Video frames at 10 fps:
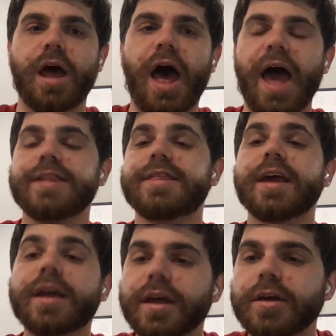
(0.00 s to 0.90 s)
I
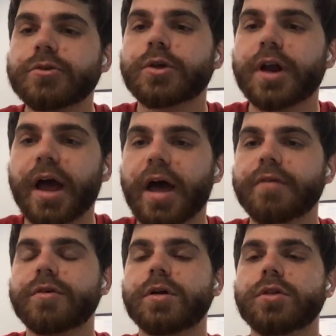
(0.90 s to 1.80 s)
think is going to
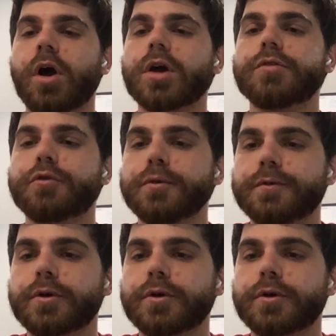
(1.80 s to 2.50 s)
have a long and fruitful